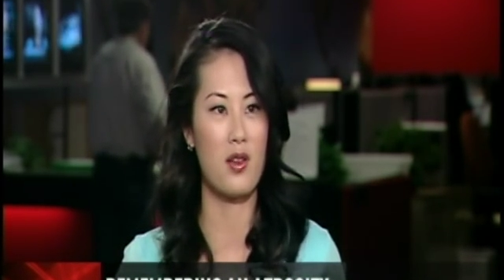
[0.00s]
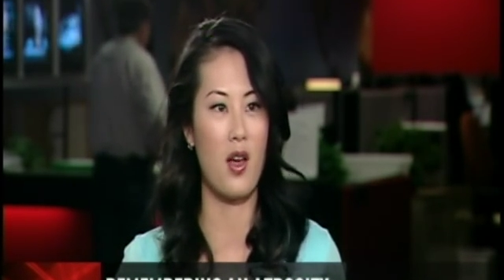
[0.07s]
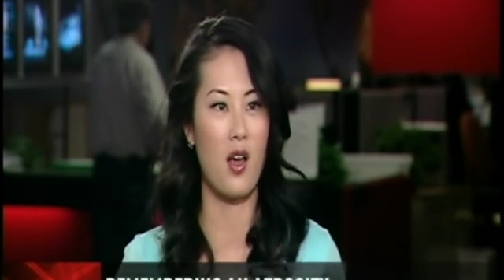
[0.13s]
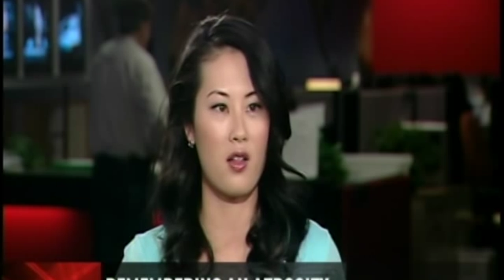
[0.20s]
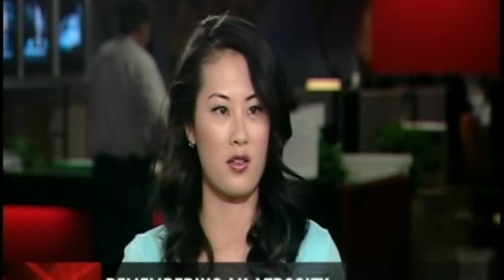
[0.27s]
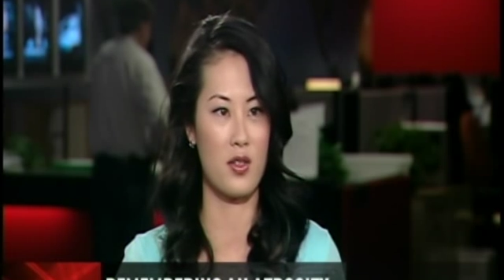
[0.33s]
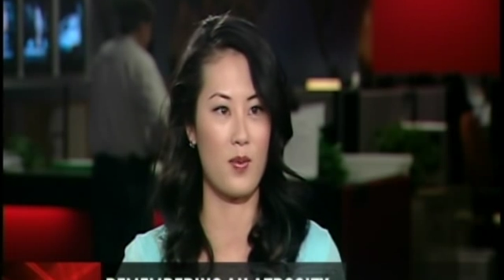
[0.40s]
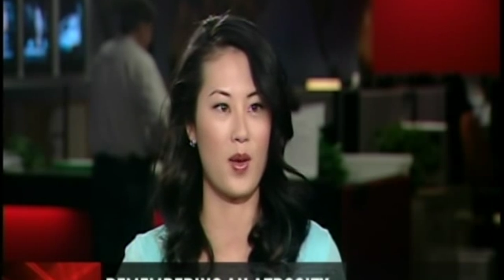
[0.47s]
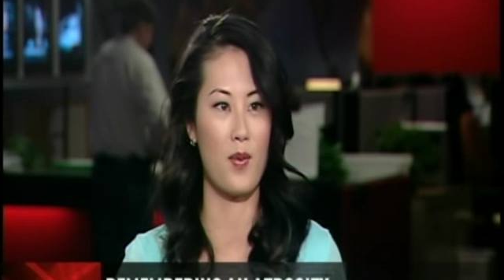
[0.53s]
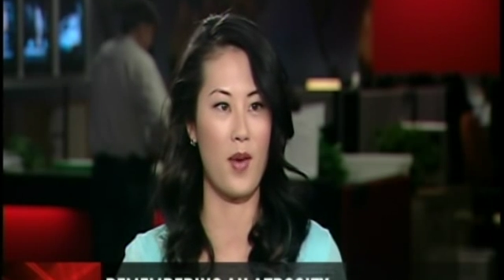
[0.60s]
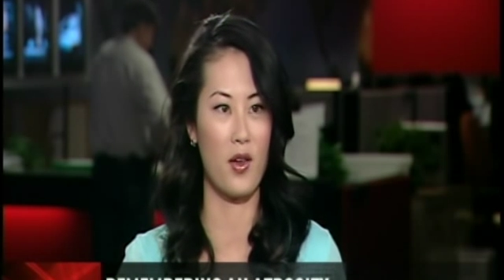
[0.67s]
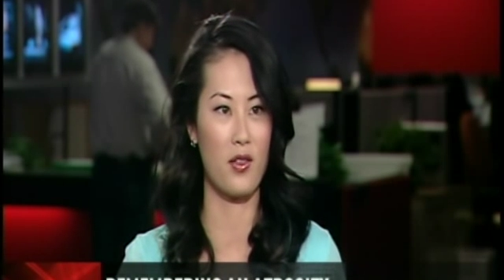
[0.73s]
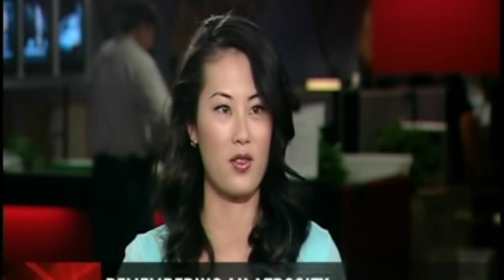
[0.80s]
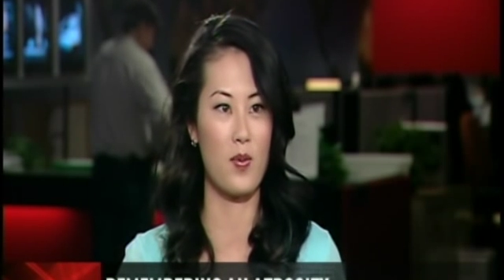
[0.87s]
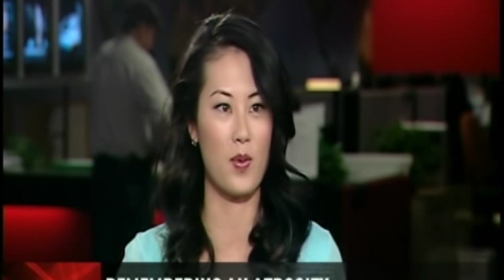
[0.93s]
in my
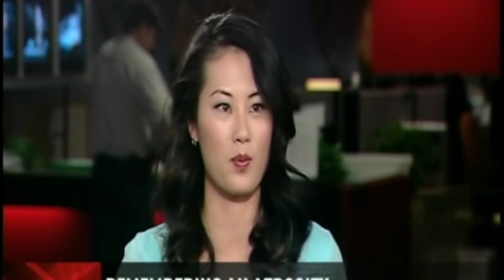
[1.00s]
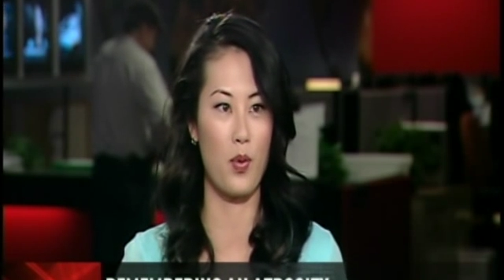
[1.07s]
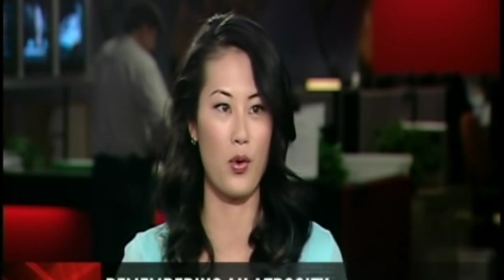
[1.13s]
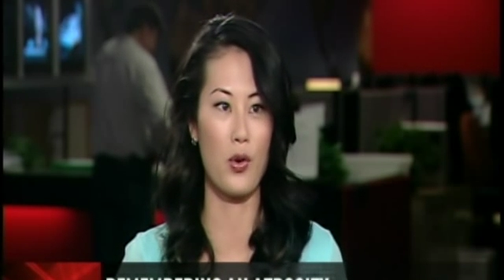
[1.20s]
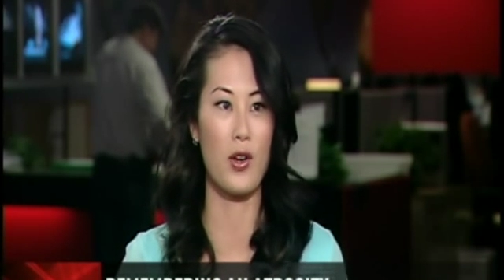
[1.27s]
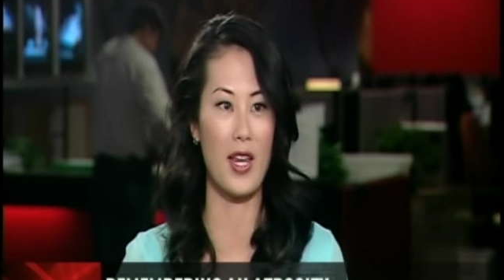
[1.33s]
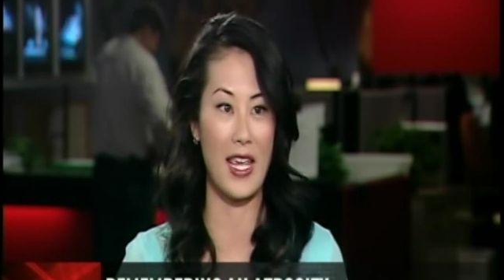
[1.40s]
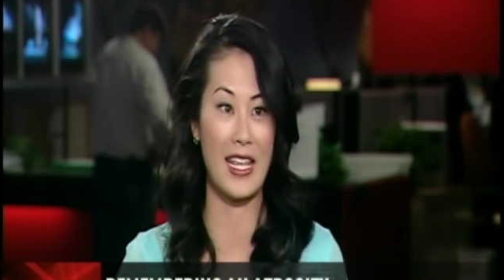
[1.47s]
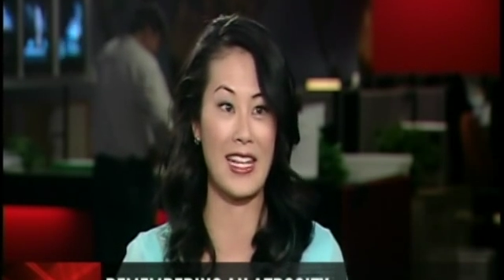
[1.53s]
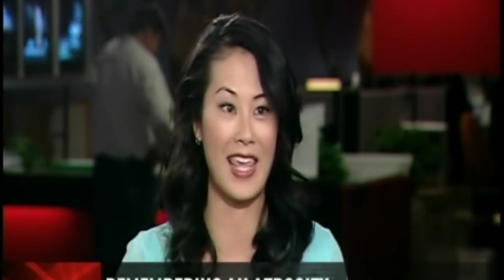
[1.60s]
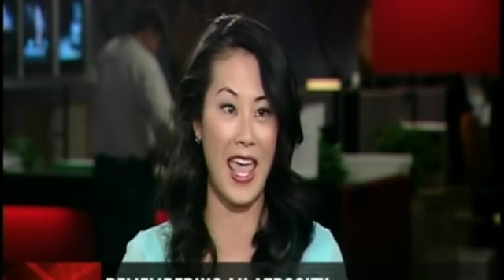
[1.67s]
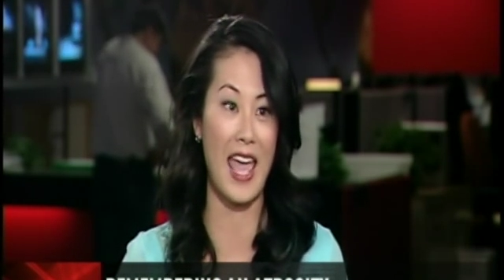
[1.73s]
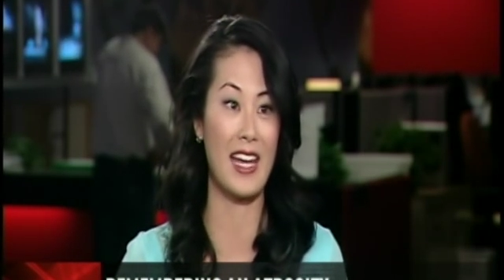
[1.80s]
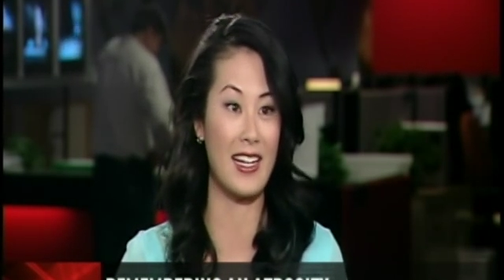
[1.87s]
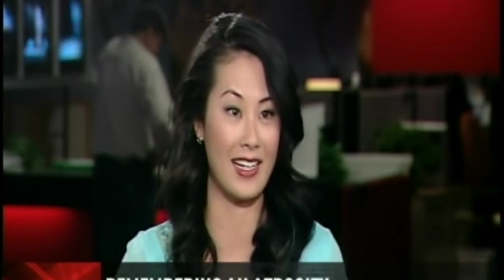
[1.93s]
mouth to be born in
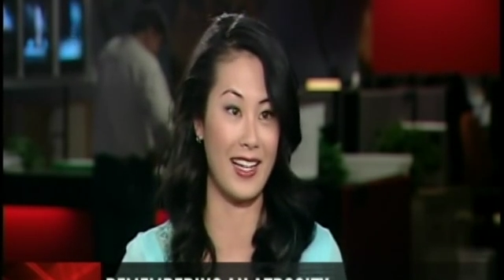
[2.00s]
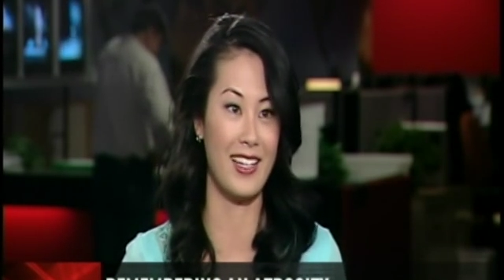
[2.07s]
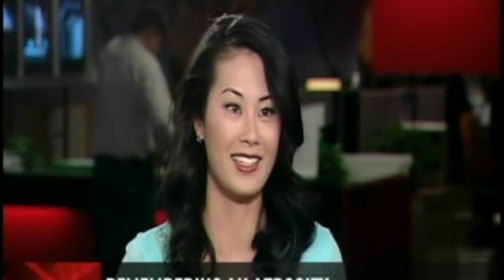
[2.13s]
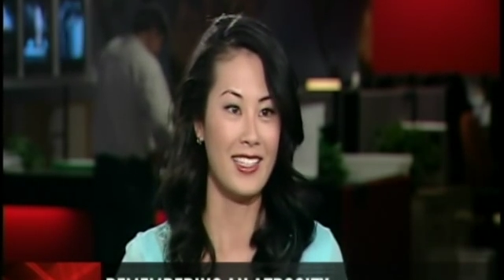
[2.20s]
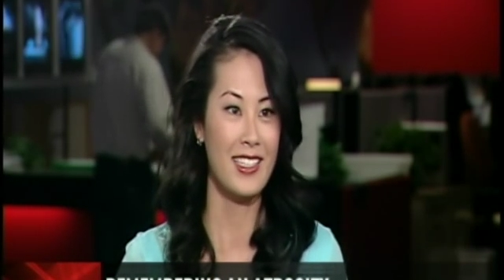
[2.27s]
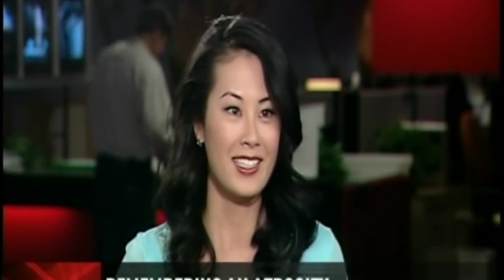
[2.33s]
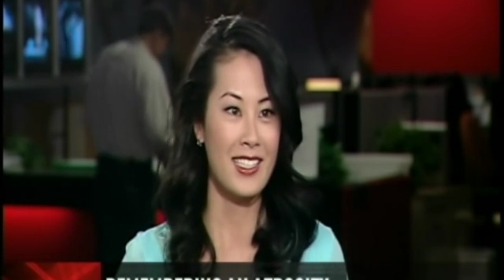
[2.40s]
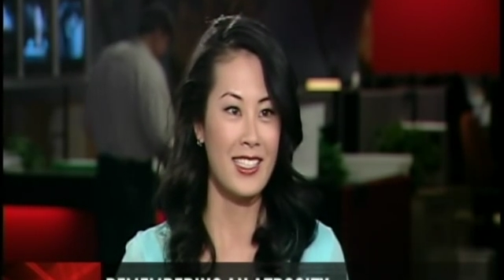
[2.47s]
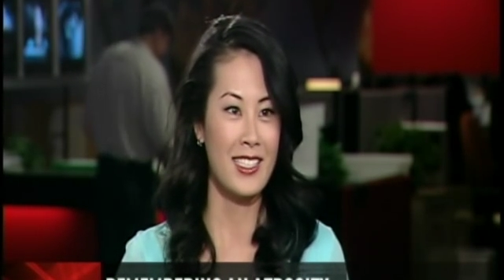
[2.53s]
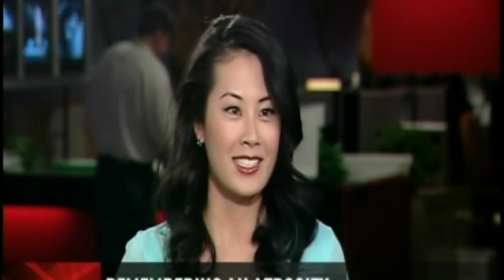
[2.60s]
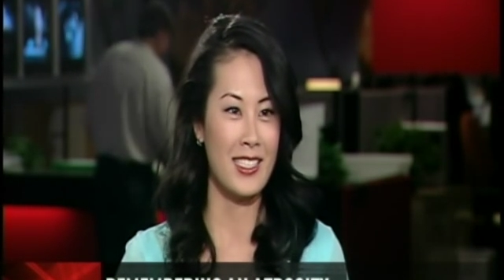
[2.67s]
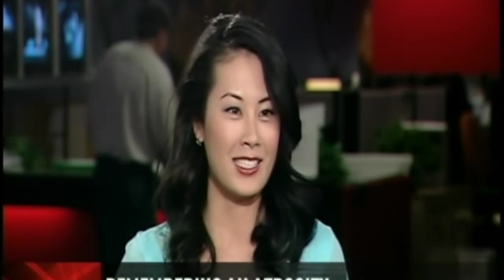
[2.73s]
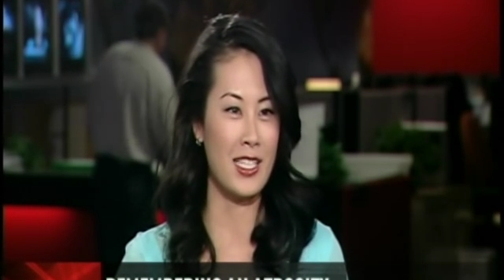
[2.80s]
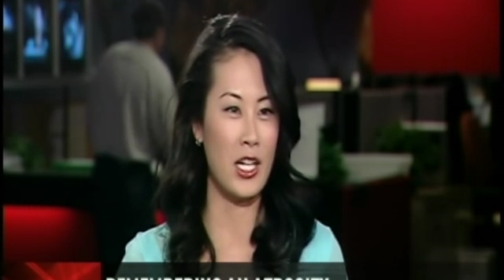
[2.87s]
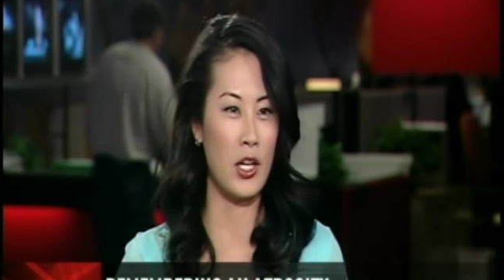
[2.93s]
Canada.
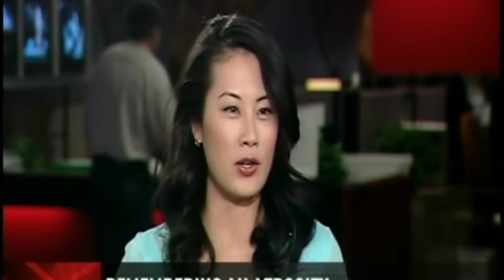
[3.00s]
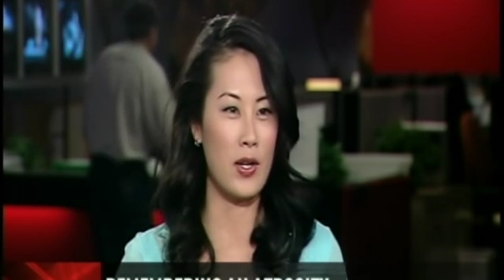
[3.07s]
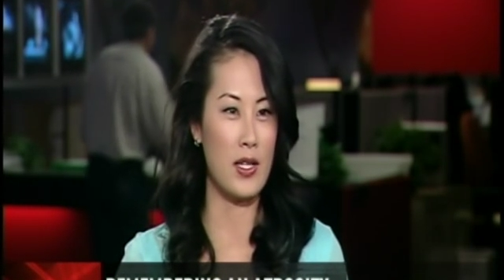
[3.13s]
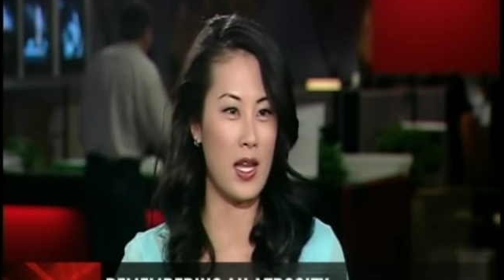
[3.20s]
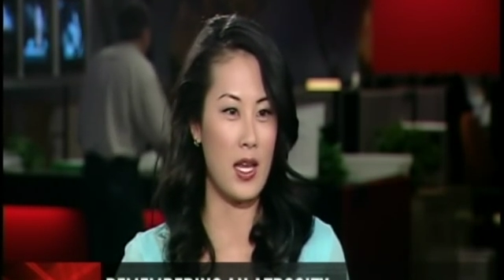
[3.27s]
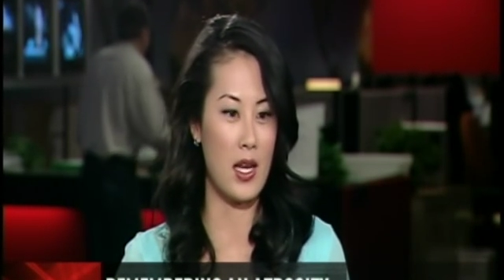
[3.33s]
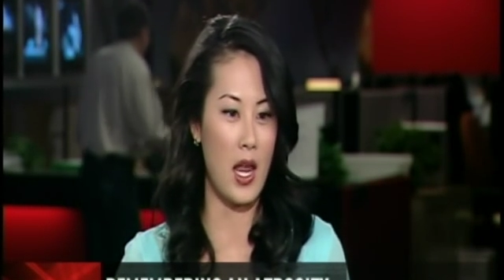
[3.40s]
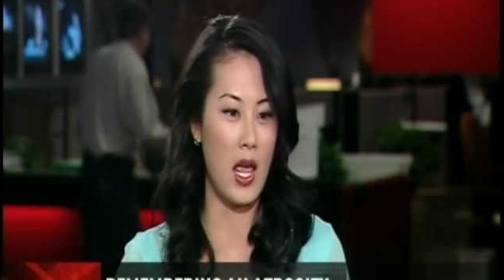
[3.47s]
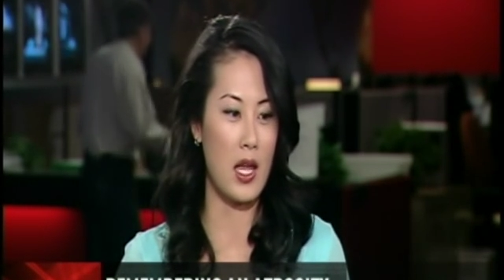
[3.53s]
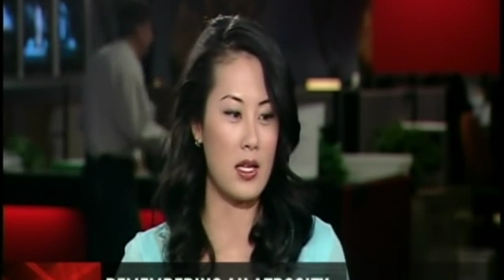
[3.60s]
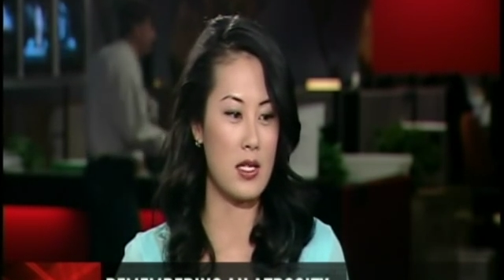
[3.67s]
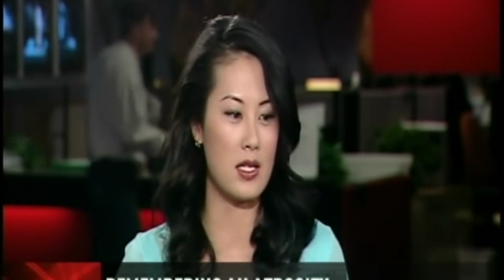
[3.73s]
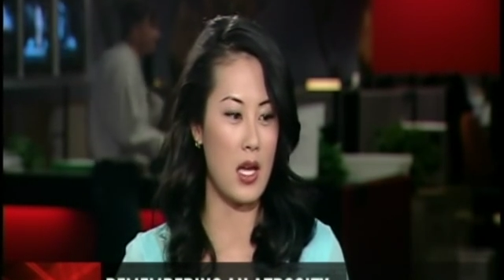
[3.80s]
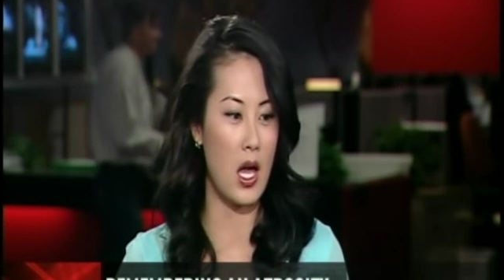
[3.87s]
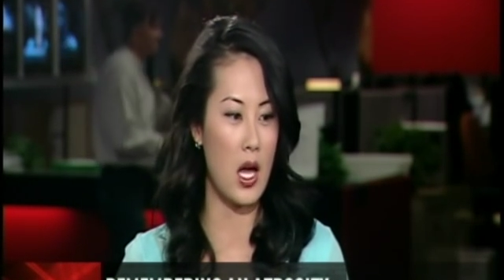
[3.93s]
You know, and